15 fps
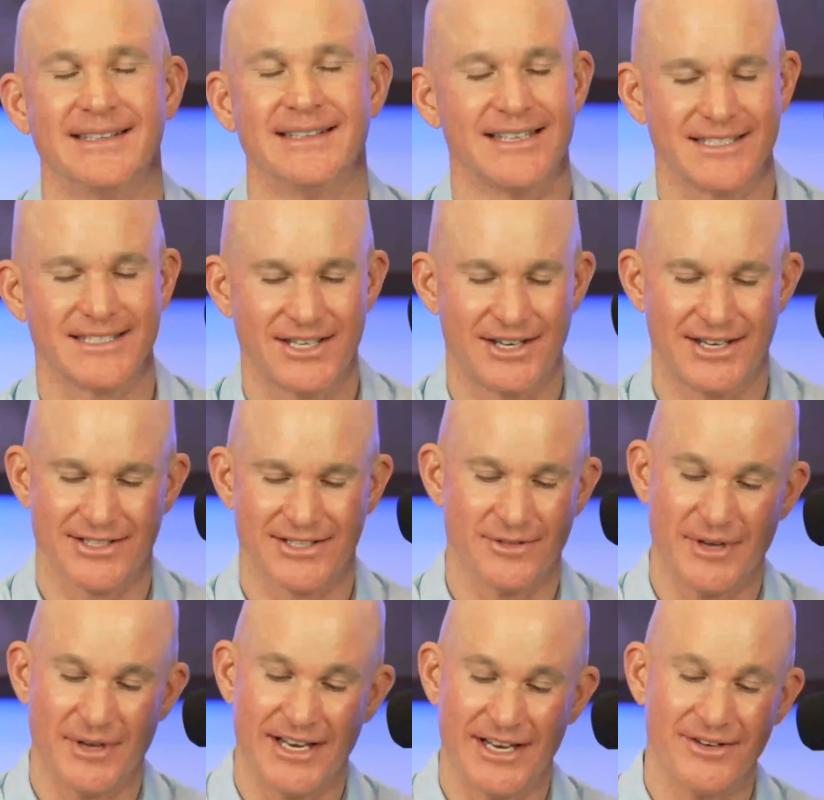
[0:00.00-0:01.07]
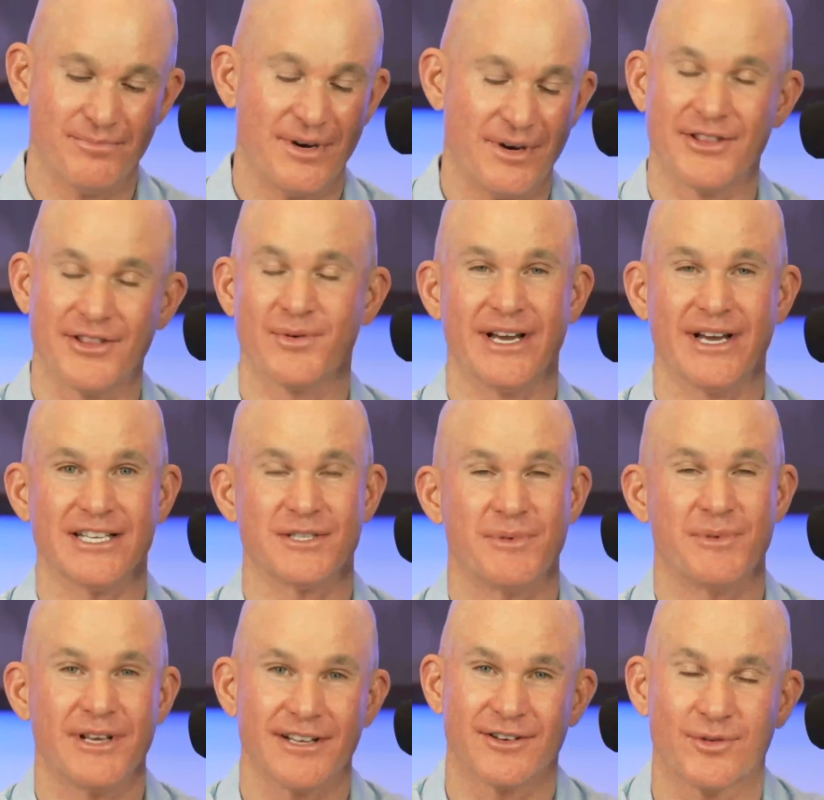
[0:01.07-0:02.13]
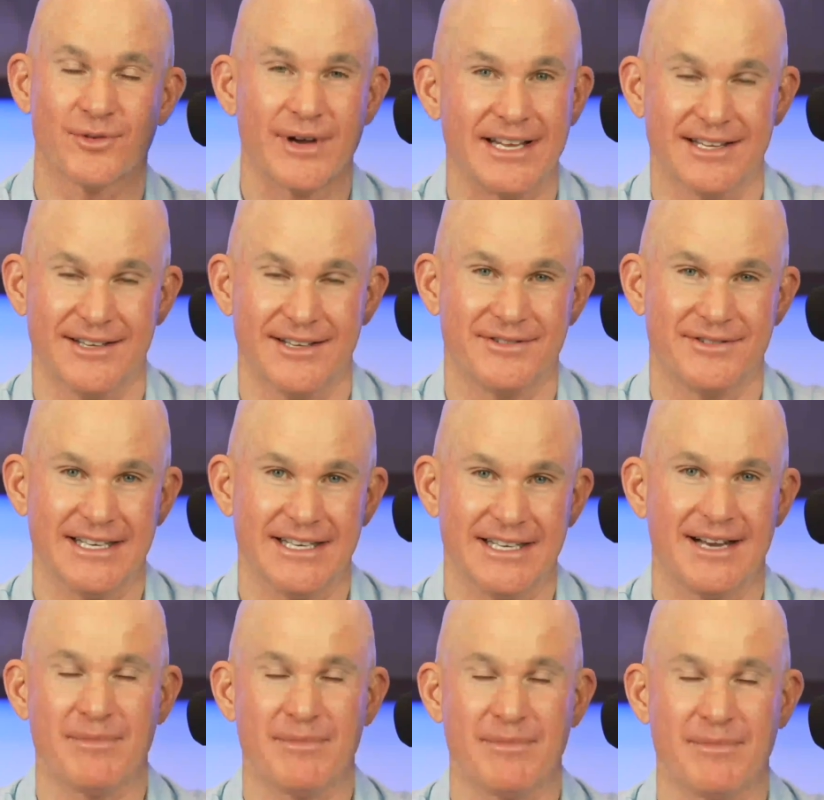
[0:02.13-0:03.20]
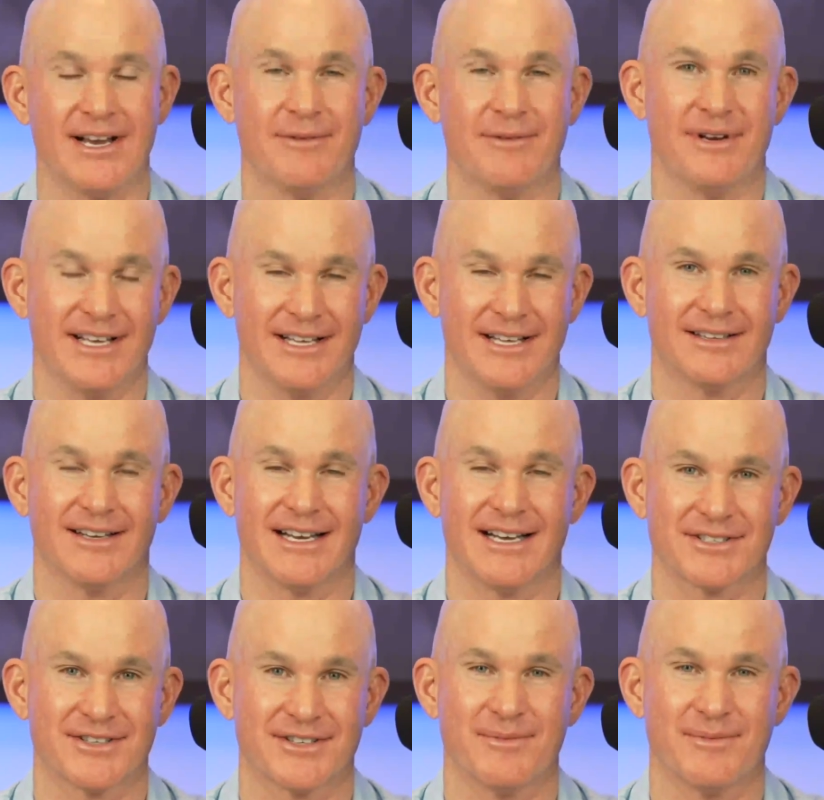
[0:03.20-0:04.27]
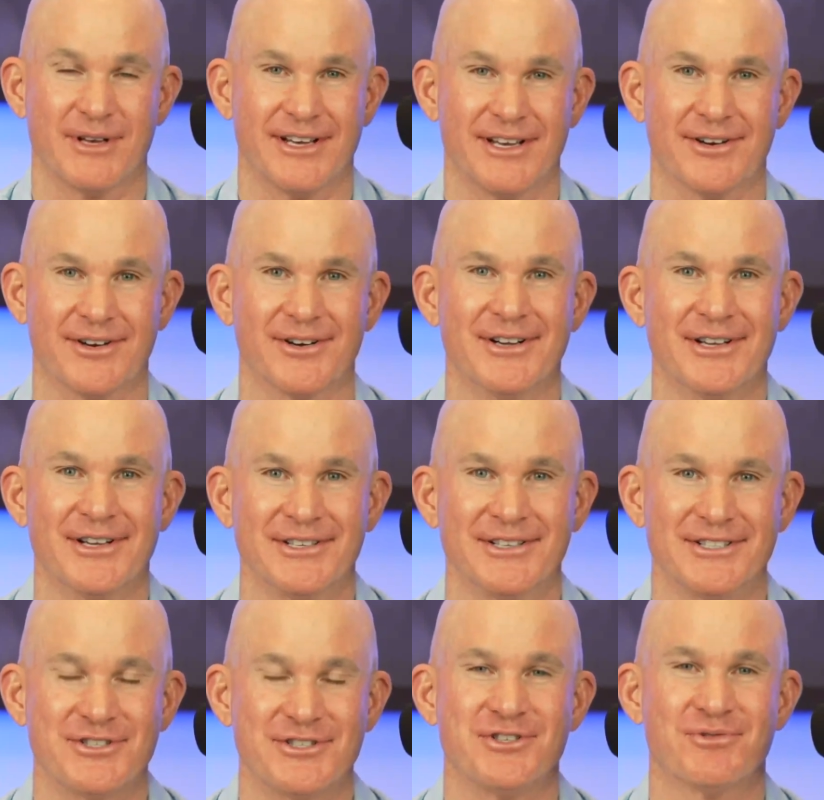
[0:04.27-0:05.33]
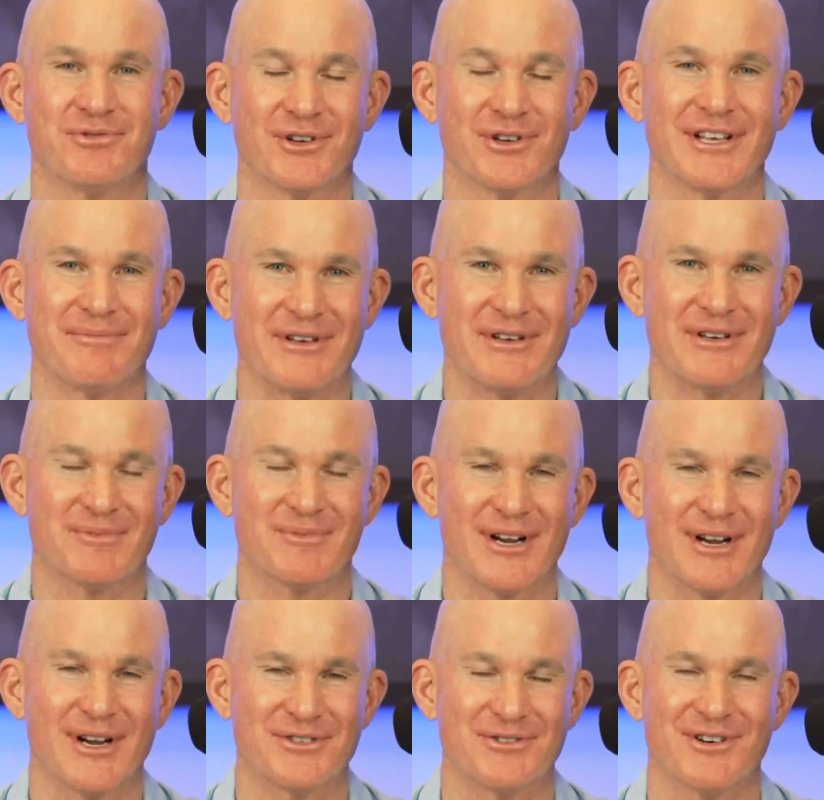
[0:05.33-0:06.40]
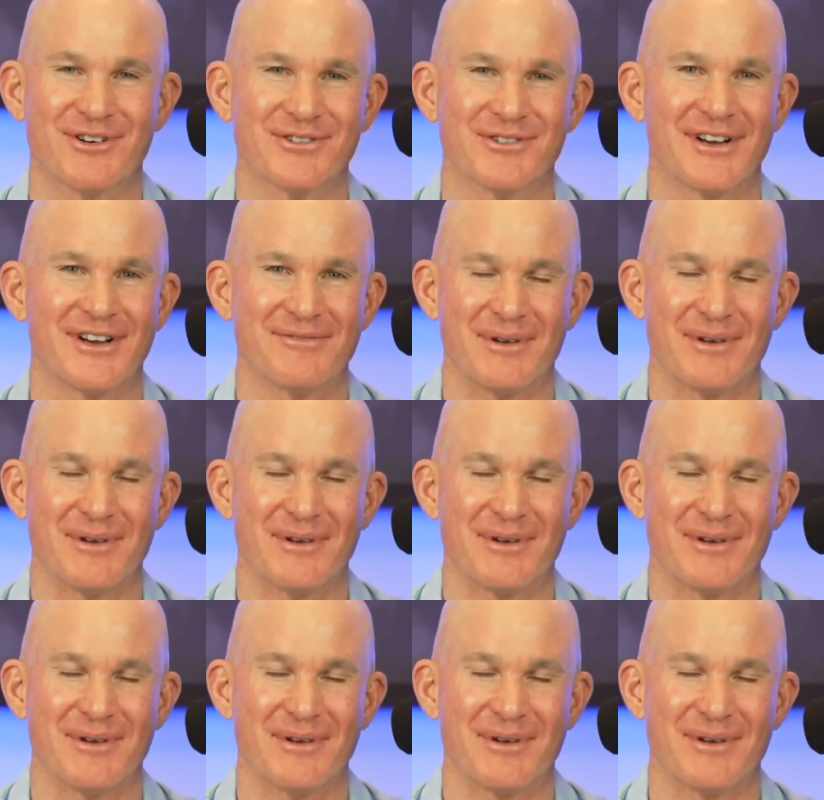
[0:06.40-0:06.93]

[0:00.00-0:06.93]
That's awesome. And by the way, speaking of weightlifting, maybe I'm going to get the last comment here. You really bench press 205